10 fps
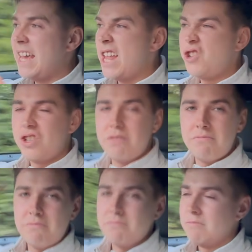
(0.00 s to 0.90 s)
the
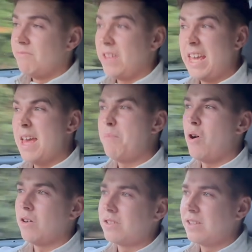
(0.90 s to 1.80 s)
engine, the
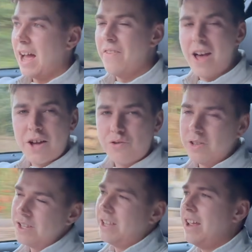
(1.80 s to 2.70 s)
gearbox, and the
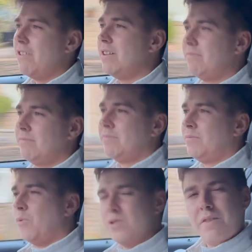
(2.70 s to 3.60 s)
hydraulic steering.
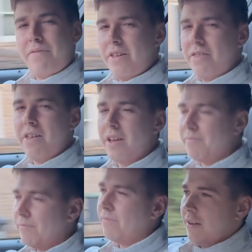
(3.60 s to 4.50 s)
What's the fifth thing?
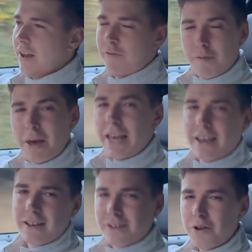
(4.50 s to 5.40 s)
Now for me,
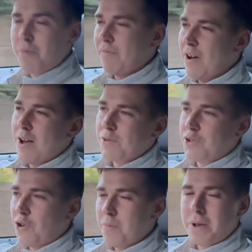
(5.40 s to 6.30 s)
number 5 has
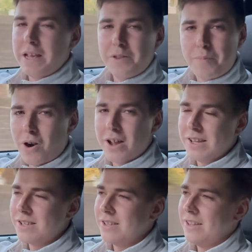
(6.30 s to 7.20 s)
got to be the
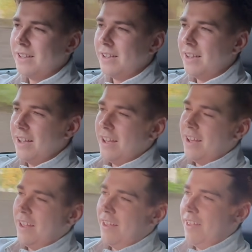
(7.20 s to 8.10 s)
price.
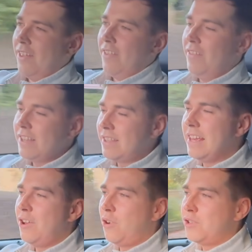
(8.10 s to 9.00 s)
This
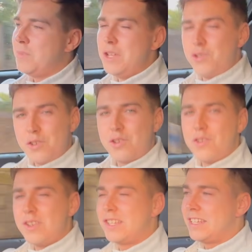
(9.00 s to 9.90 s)
thing cost me just
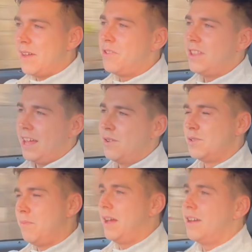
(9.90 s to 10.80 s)
under
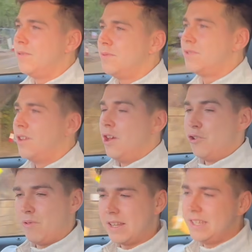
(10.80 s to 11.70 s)
£7,000.
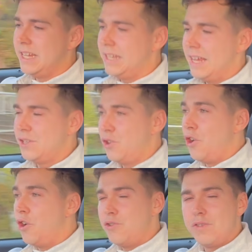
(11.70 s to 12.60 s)
Granted, it's done
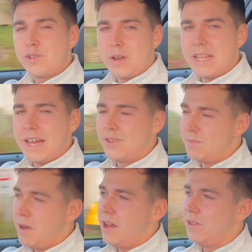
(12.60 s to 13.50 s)
120,000
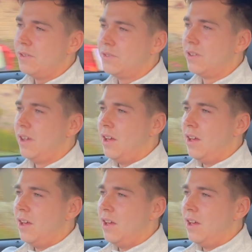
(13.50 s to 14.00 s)
miles,